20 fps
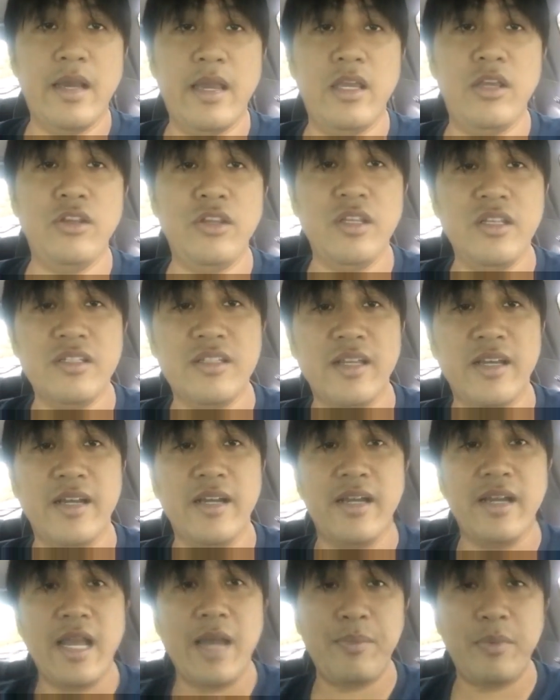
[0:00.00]
Hi, Eunice.
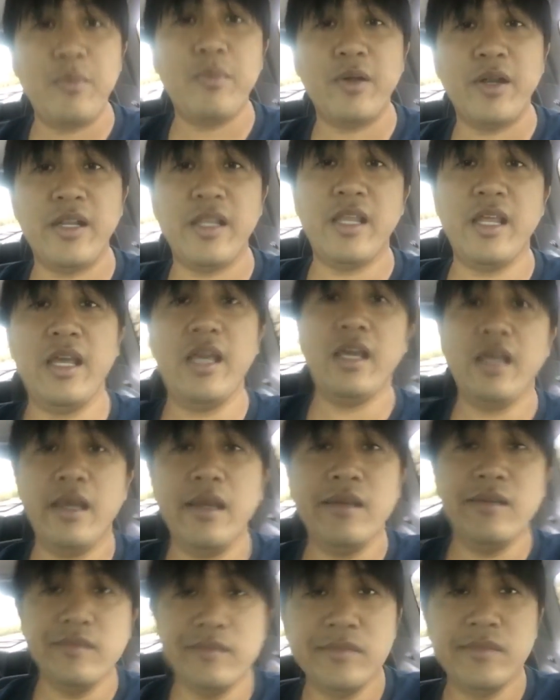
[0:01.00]
Happy
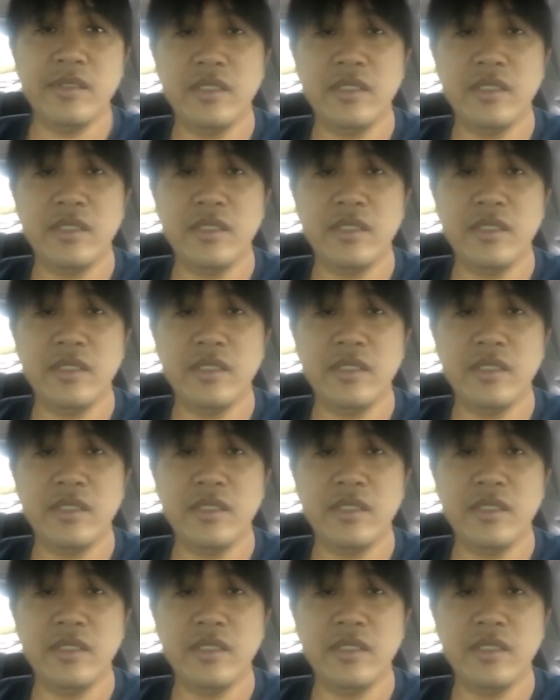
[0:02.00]
birthday.